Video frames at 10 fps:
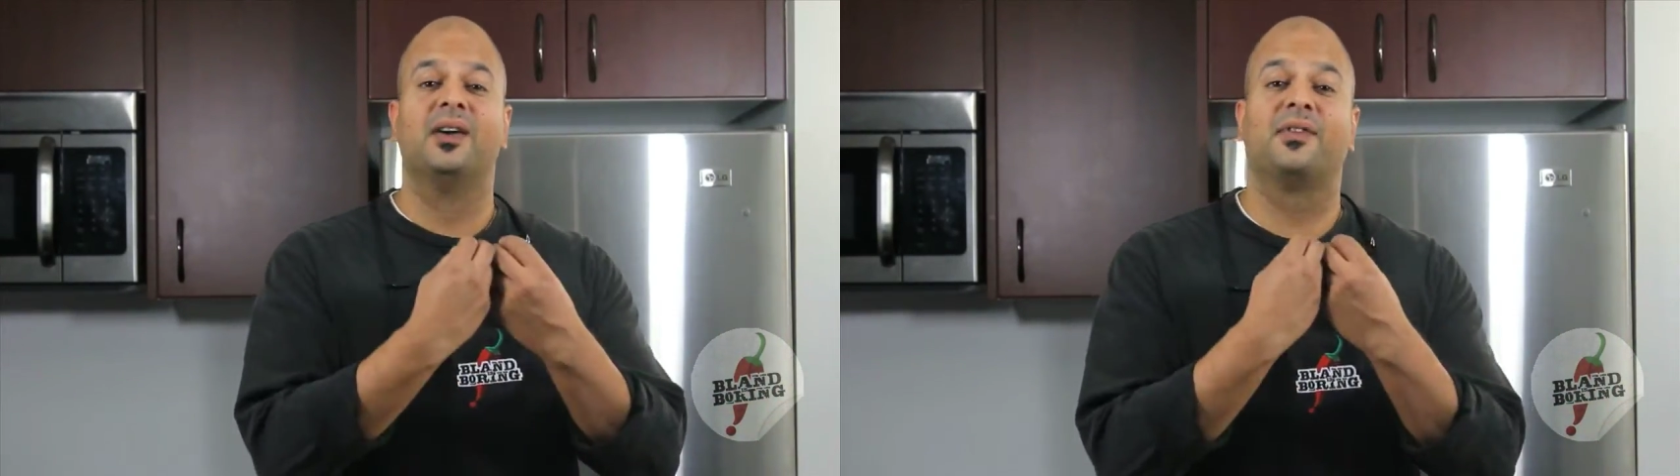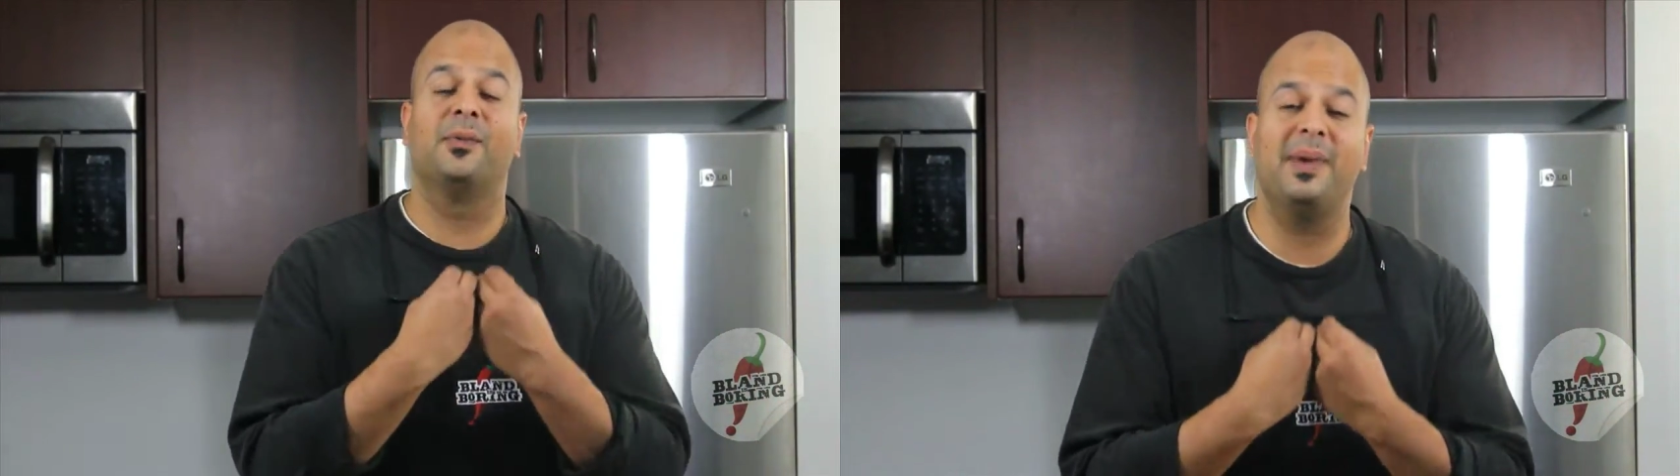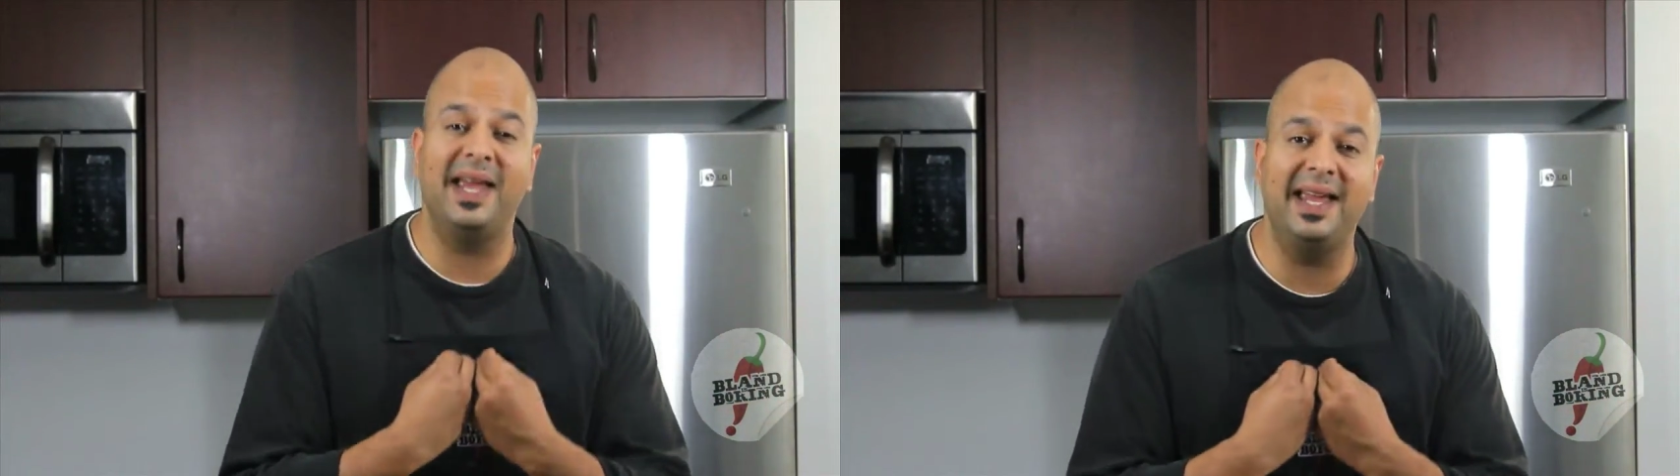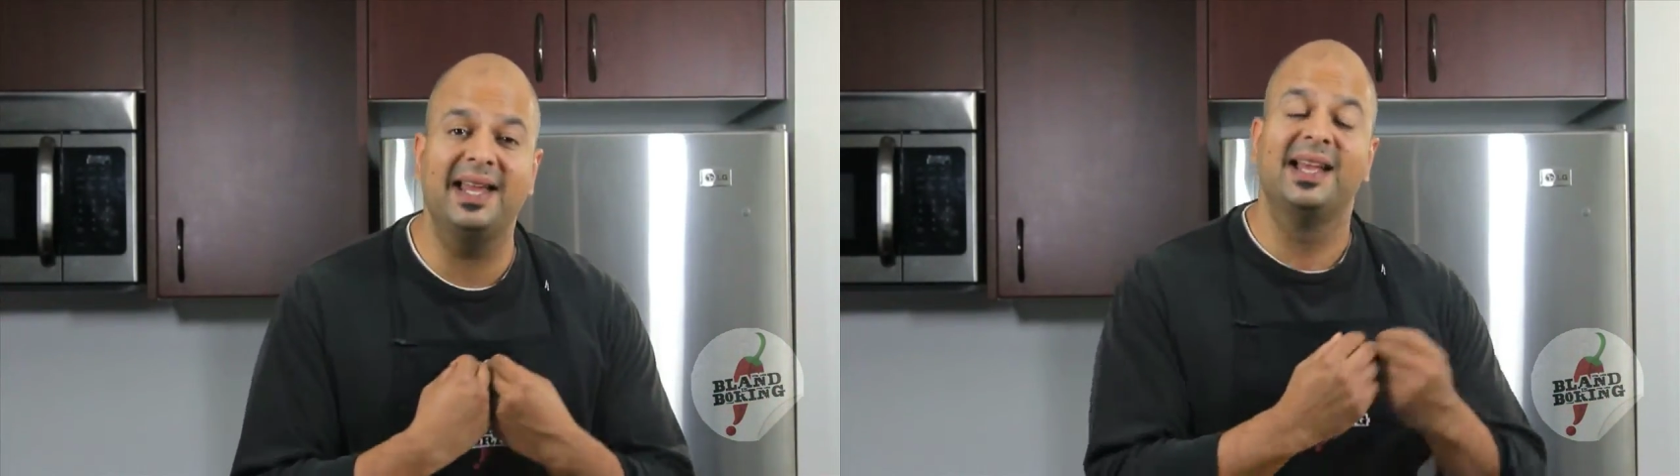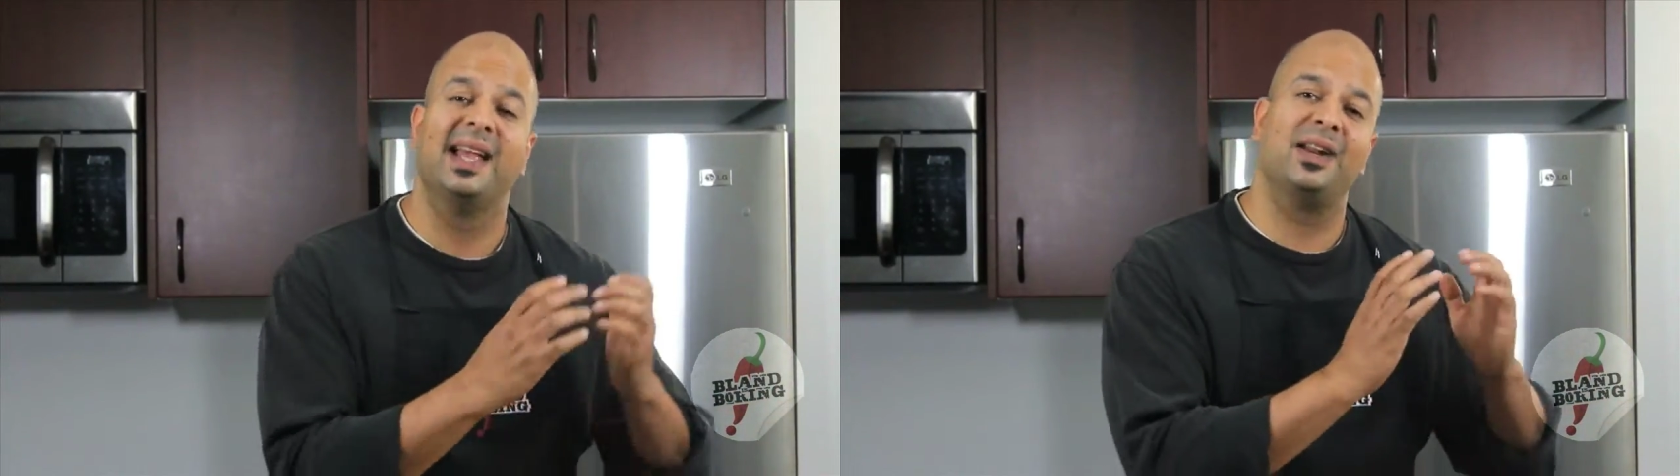For
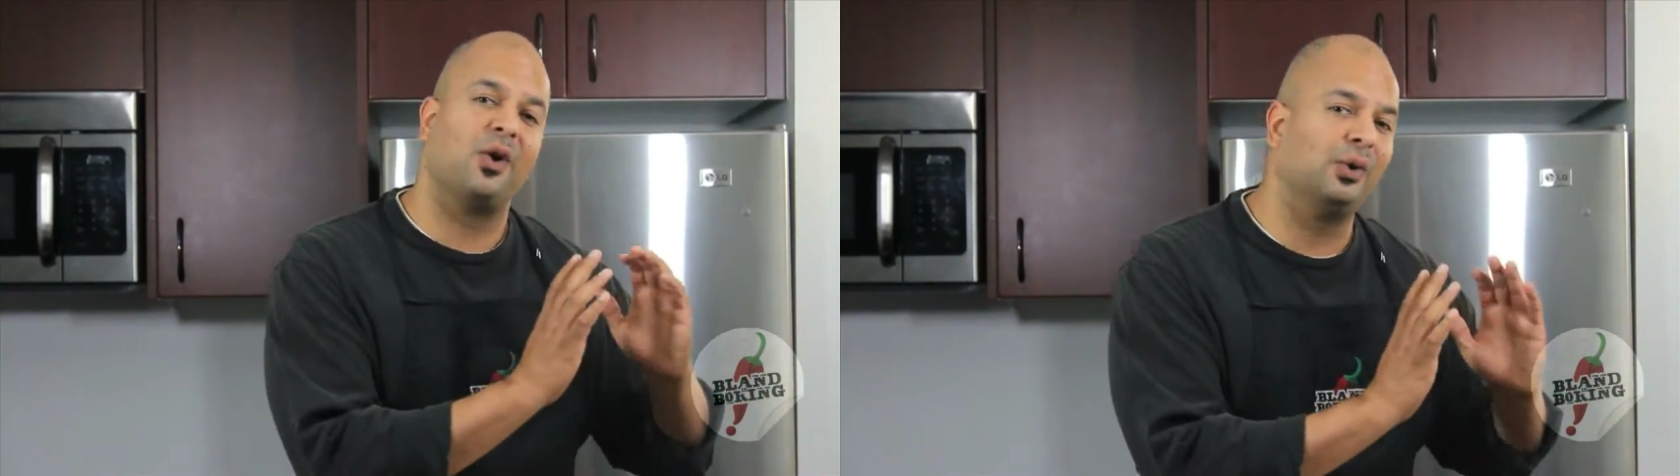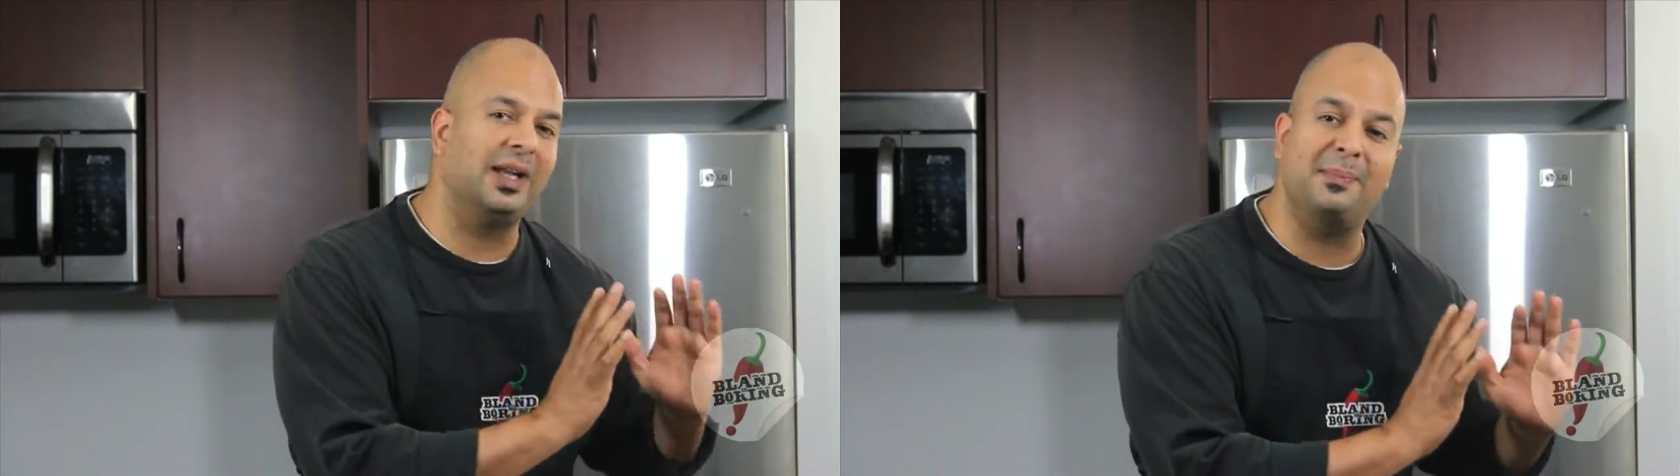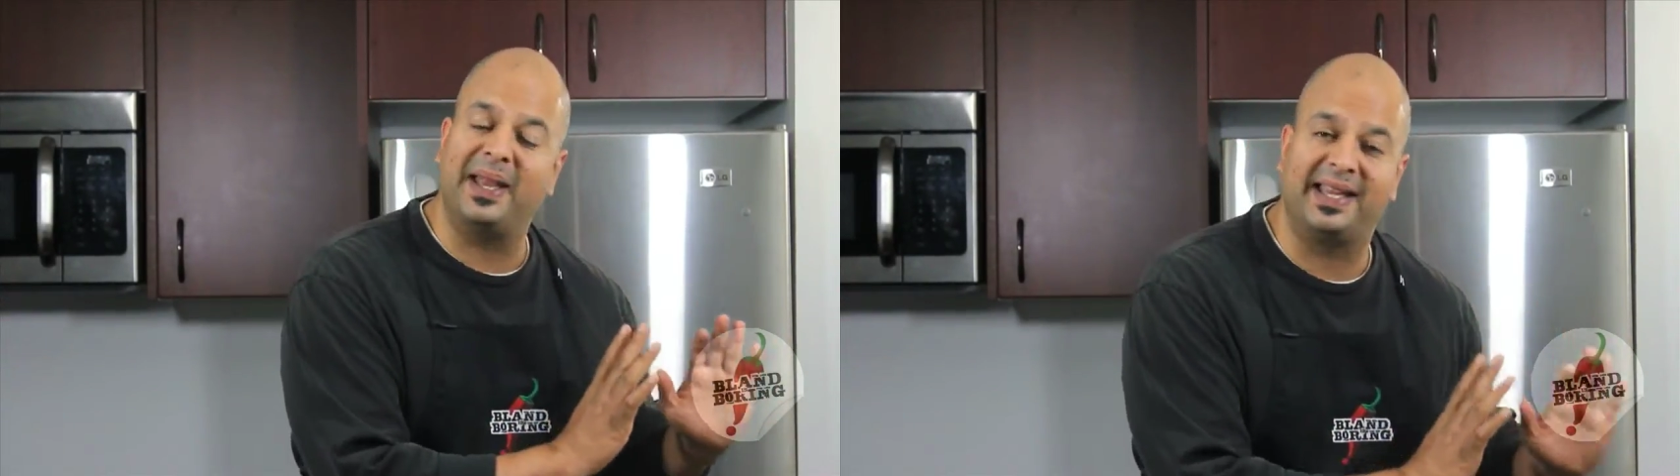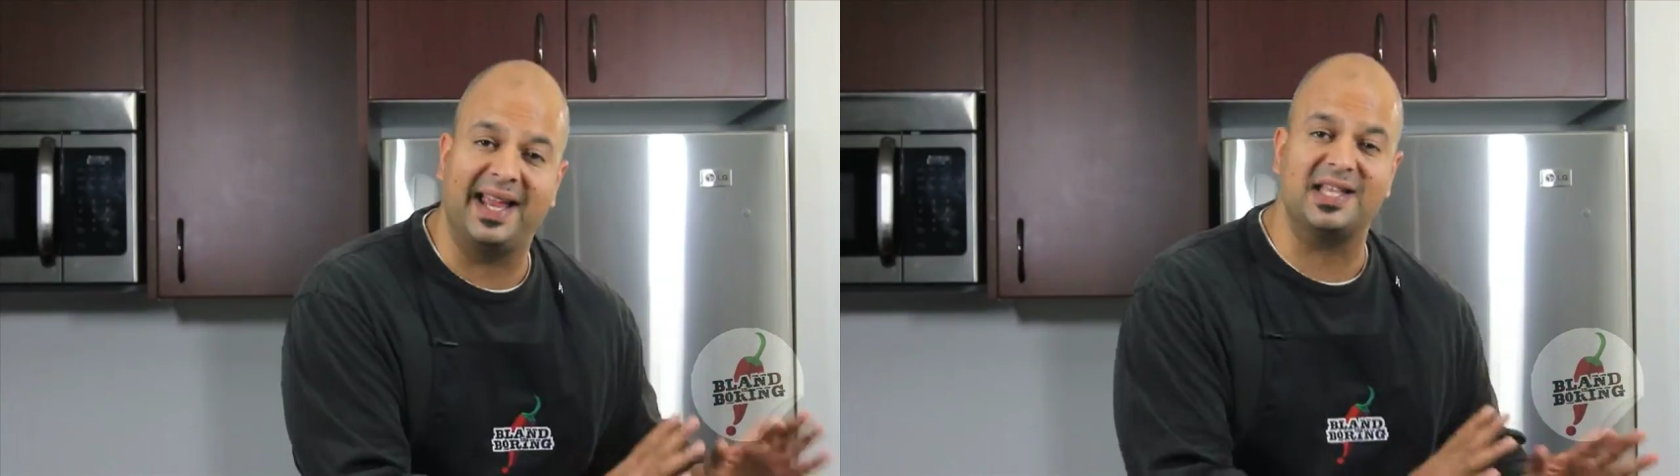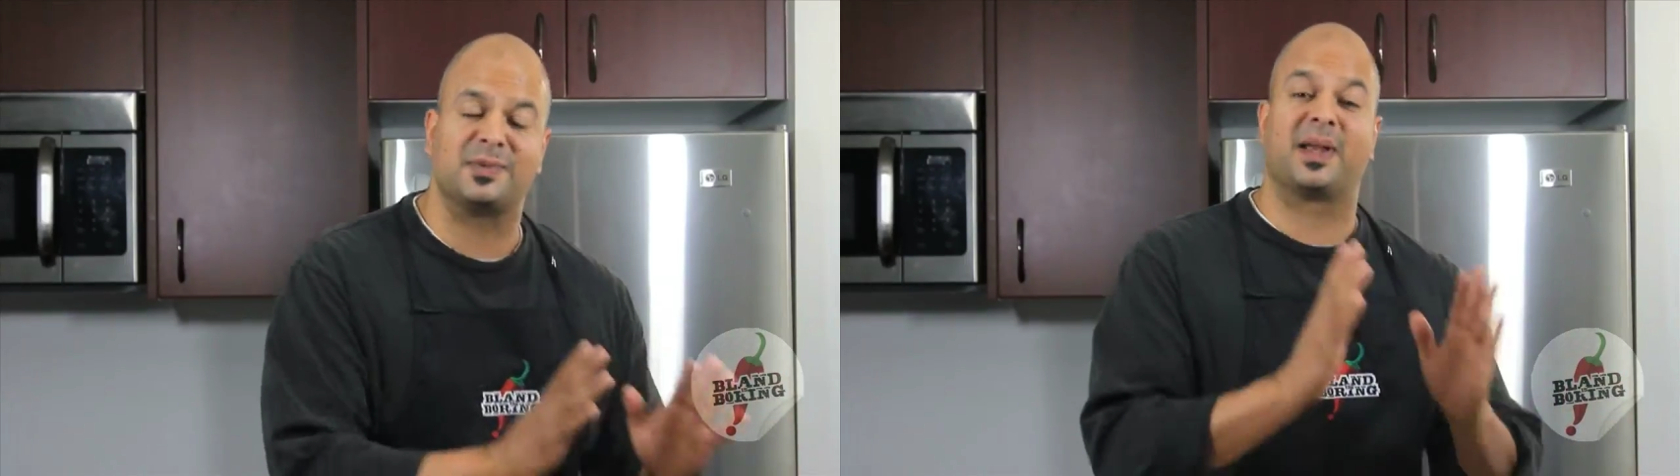me, it only begins,